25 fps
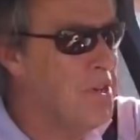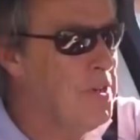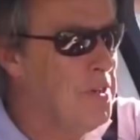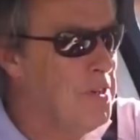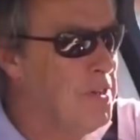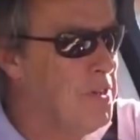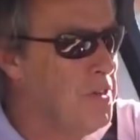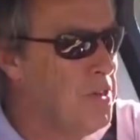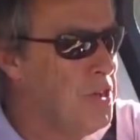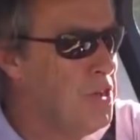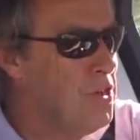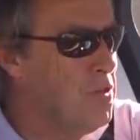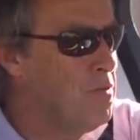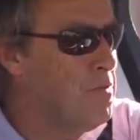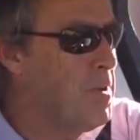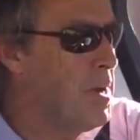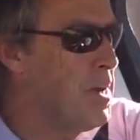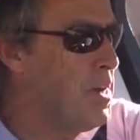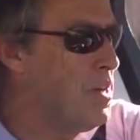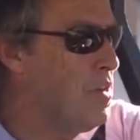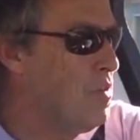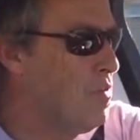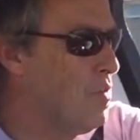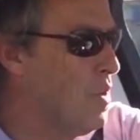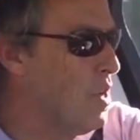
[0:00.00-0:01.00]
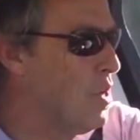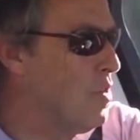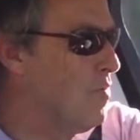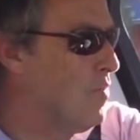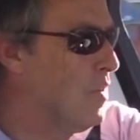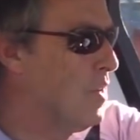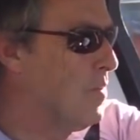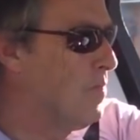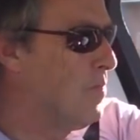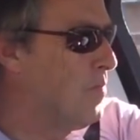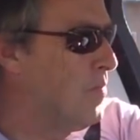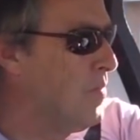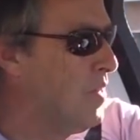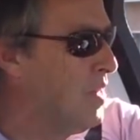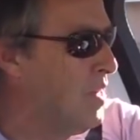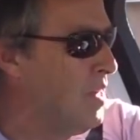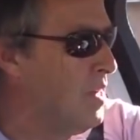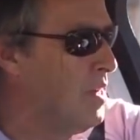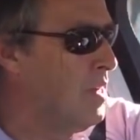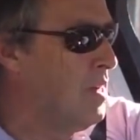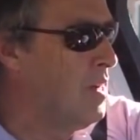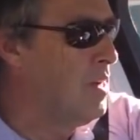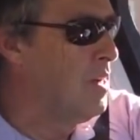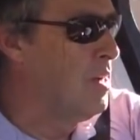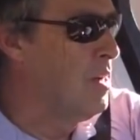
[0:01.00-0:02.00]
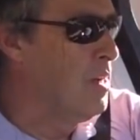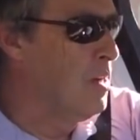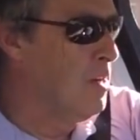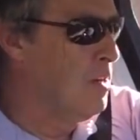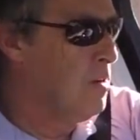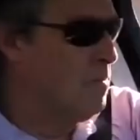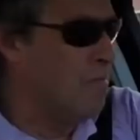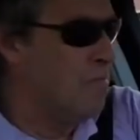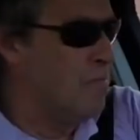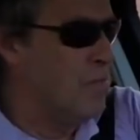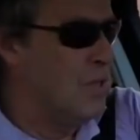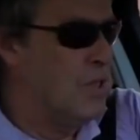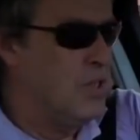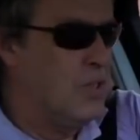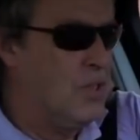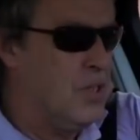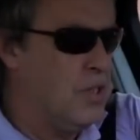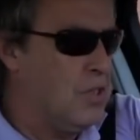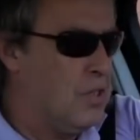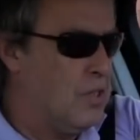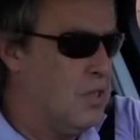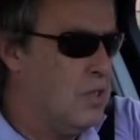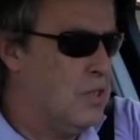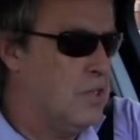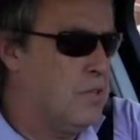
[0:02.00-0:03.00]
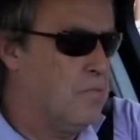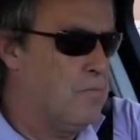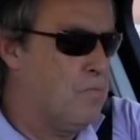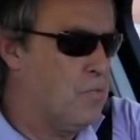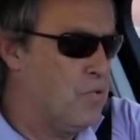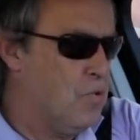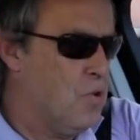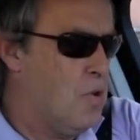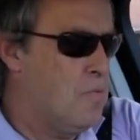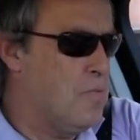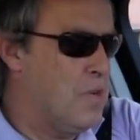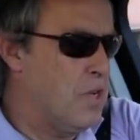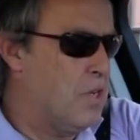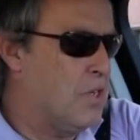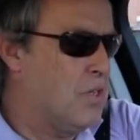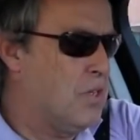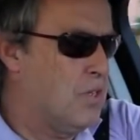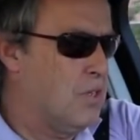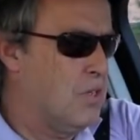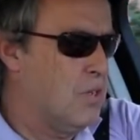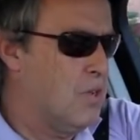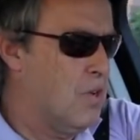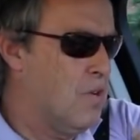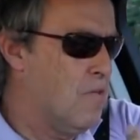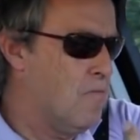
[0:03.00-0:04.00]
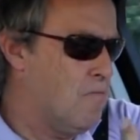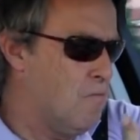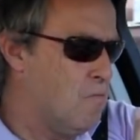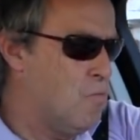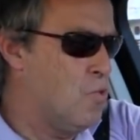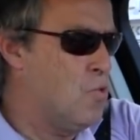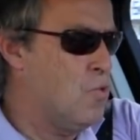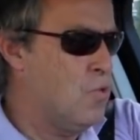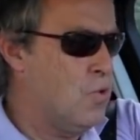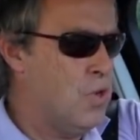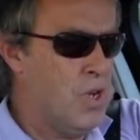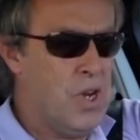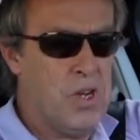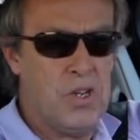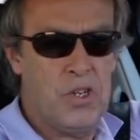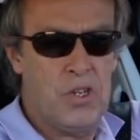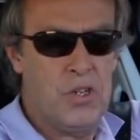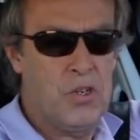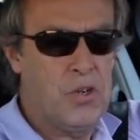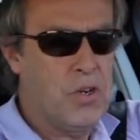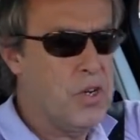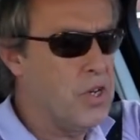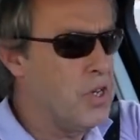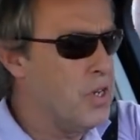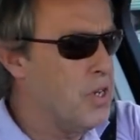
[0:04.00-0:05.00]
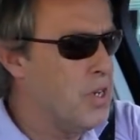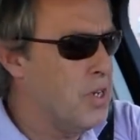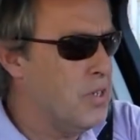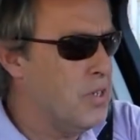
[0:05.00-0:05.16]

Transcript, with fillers: in the new Range Rover. But it's this this promise of more luxury, and